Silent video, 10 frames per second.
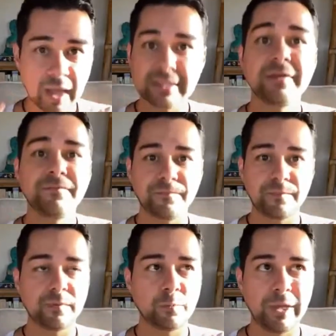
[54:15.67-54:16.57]
the
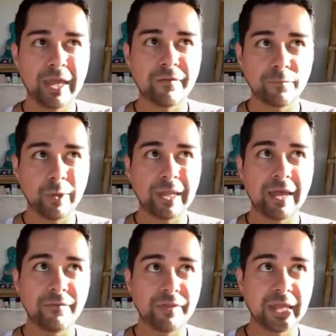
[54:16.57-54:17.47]
positive, we
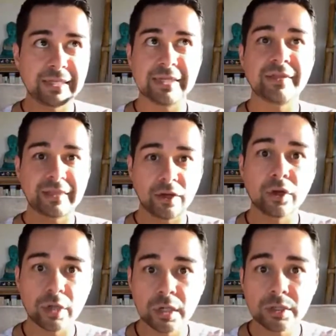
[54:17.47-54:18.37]
have the
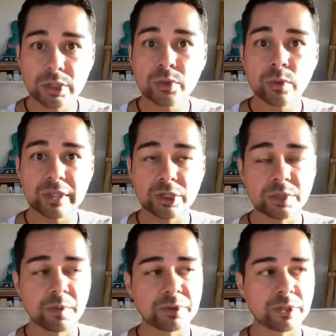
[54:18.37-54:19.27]
idea that they're going to do
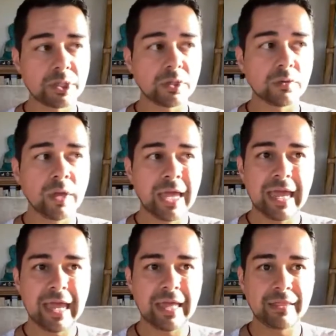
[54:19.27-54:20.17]
what they're supposed to
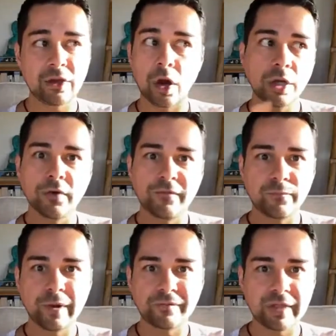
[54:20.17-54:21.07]
do, and there
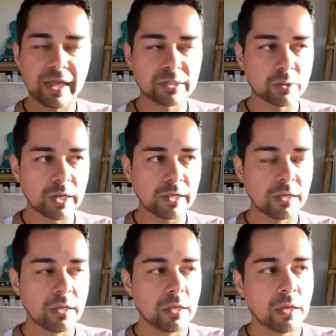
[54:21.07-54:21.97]
are no red flags,
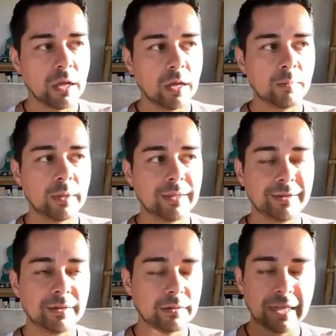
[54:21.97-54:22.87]
right?
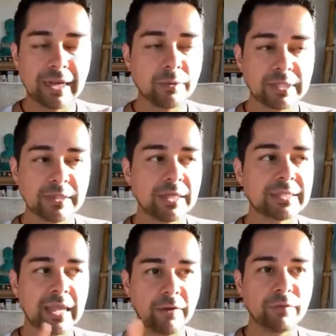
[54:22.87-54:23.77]
And I will
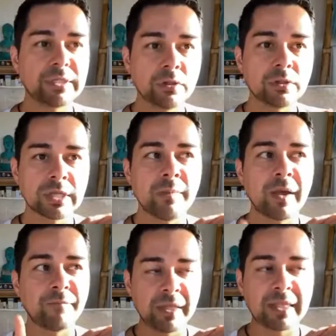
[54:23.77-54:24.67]
say this, every
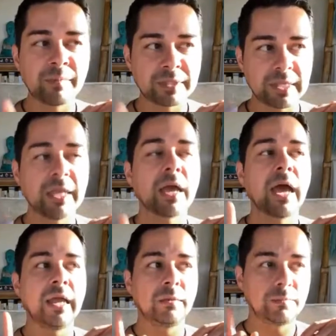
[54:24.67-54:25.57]
single time I've made that
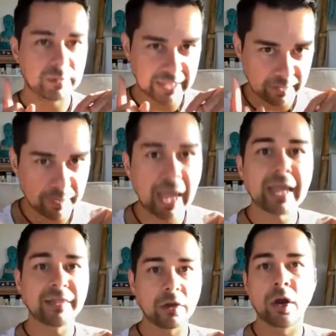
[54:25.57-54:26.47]
mistake, I
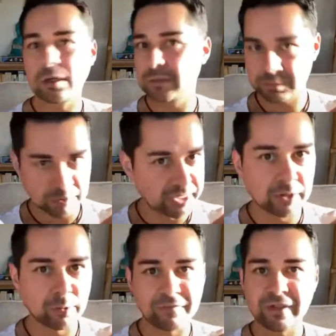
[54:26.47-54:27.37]
think back and there are
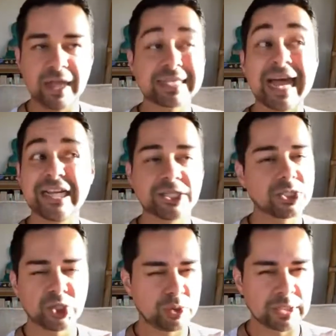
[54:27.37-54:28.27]
plenty of red flags.
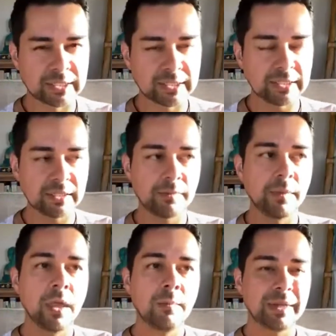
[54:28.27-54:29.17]
I just choose not to
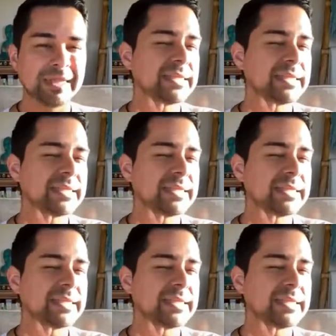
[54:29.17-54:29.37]
see them.